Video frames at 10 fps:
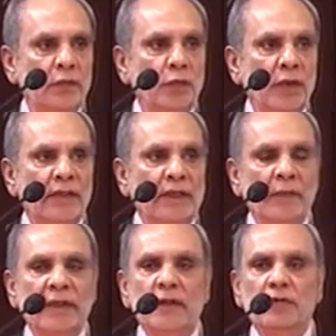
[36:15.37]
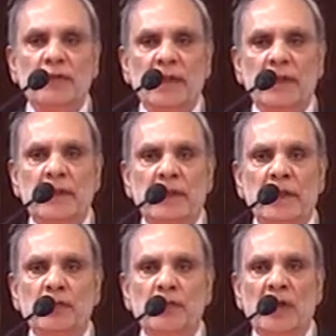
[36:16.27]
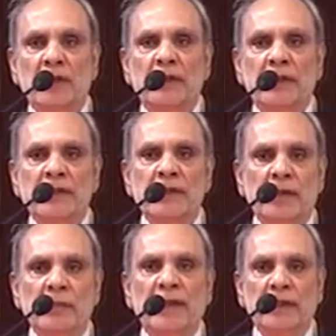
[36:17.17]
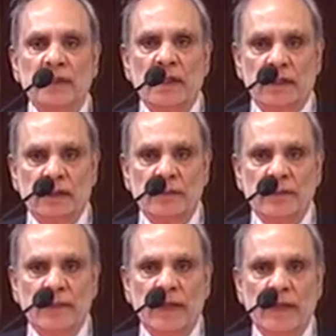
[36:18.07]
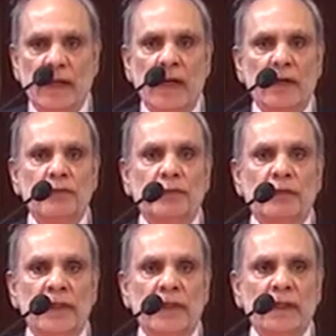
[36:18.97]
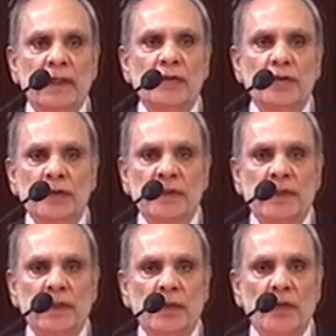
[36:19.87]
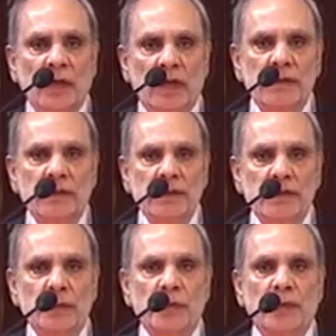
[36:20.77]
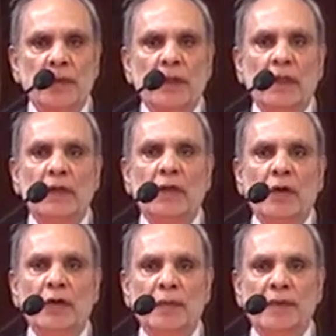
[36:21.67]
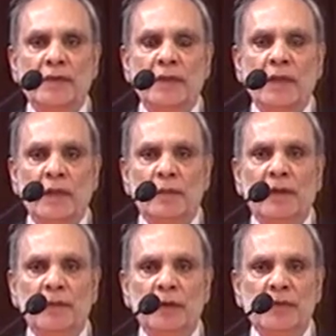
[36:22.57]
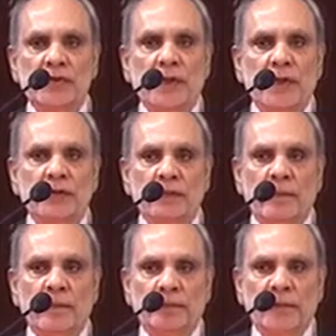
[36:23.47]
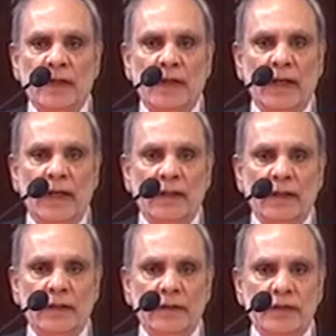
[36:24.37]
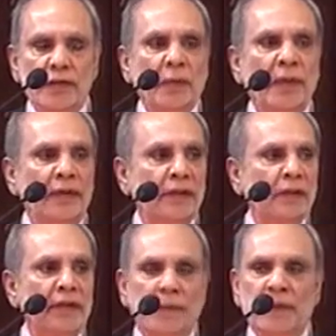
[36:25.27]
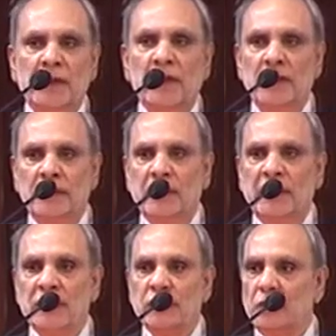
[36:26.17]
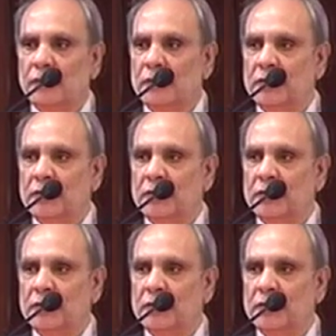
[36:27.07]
what can be done further and what is not being done. I fully and totally wholeheartedly support the arguments made by Mr. Katju, and there's no point in me repeating all that because all of you